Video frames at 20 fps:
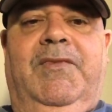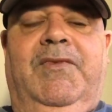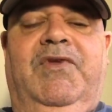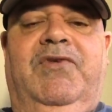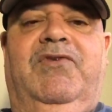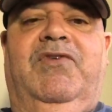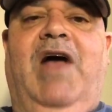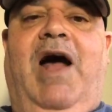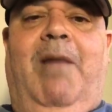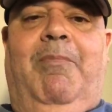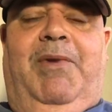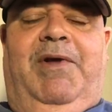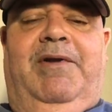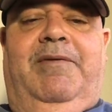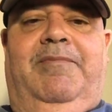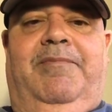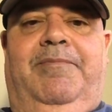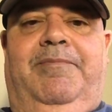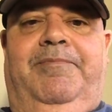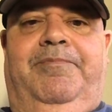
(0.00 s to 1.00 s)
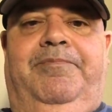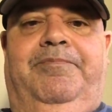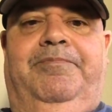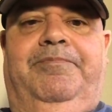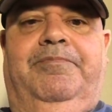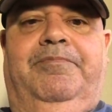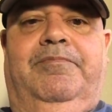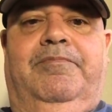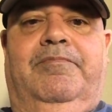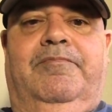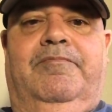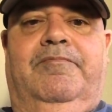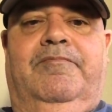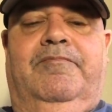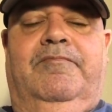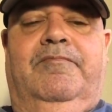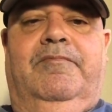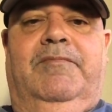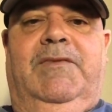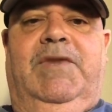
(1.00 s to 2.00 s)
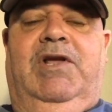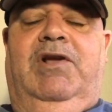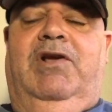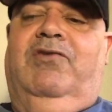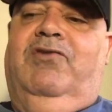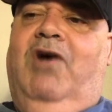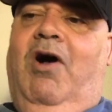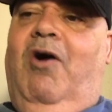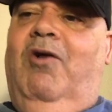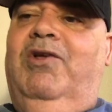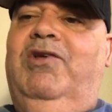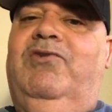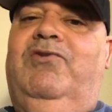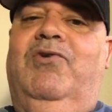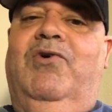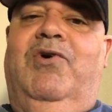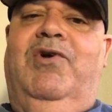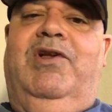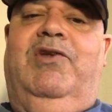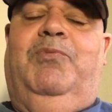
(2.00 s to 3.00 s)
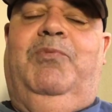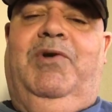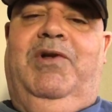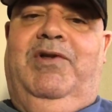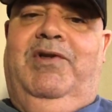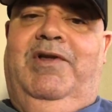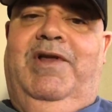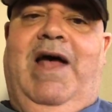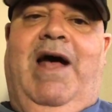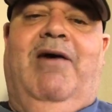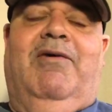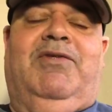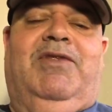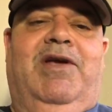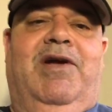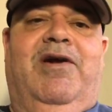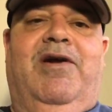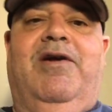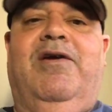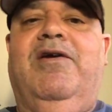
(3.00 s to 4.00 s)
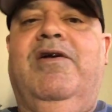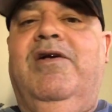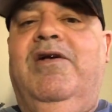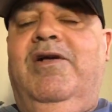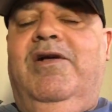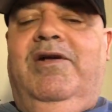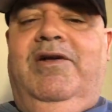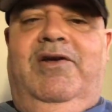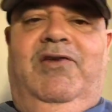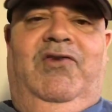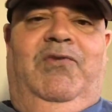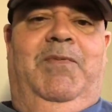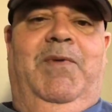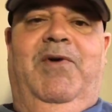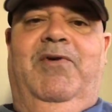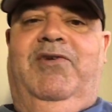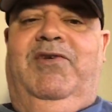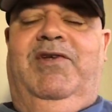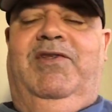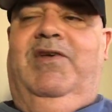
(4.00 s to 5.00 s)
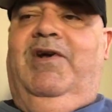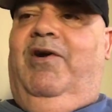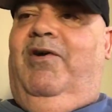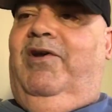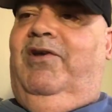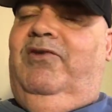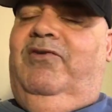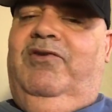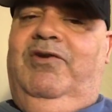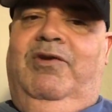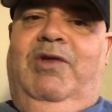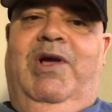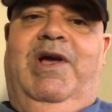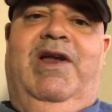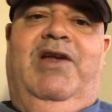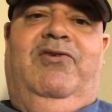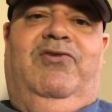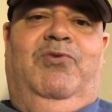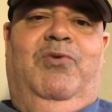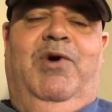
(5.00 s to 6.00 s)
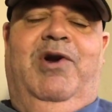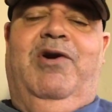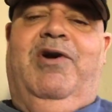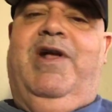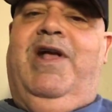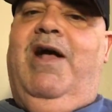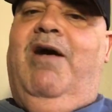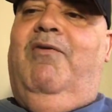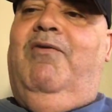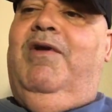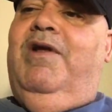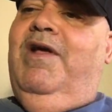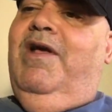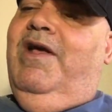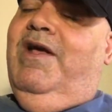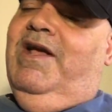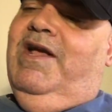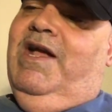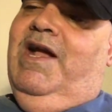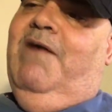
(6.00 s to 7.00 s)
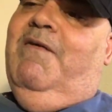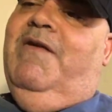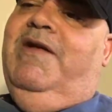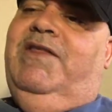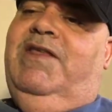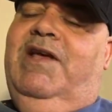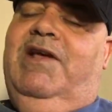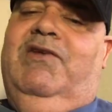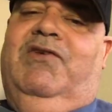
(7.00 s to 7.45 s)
Stop it. Because all he's doing is putting out there conspiracy theories. You look at his Twitter account, everything is